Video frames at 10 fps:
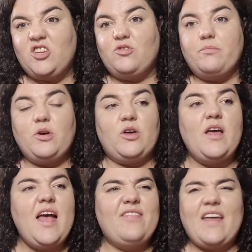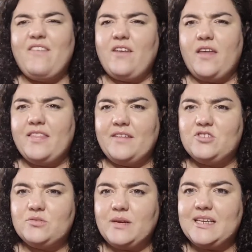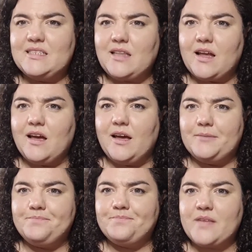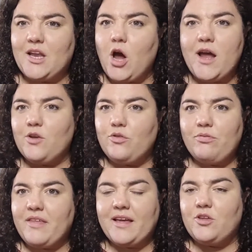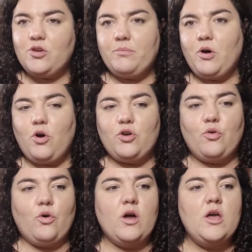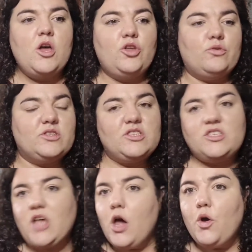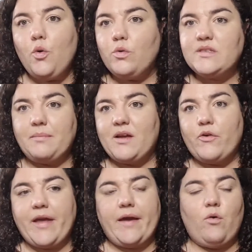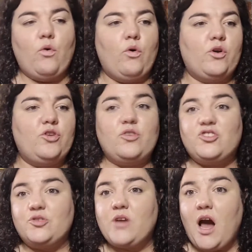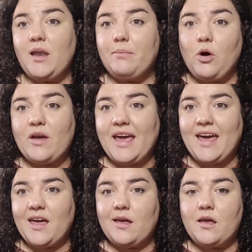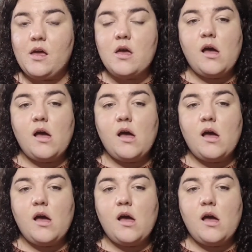You can put, I think they've just released like an iron-on thing you can put on, or you could sew something on it, or you could do colour blocking.